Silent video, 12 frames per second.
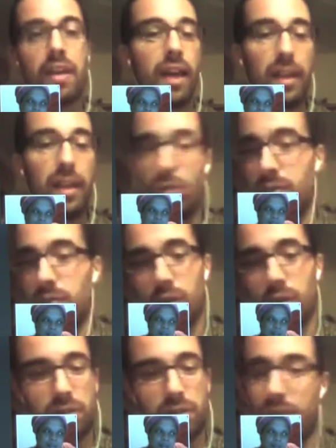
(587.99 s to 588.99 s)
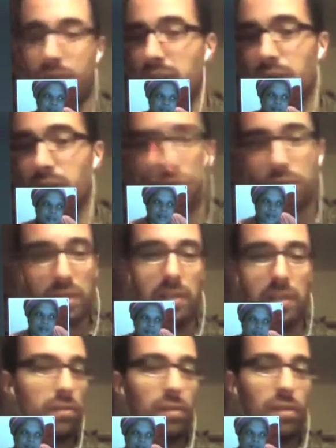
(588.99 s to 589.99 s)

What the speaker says: and do lots of videos and,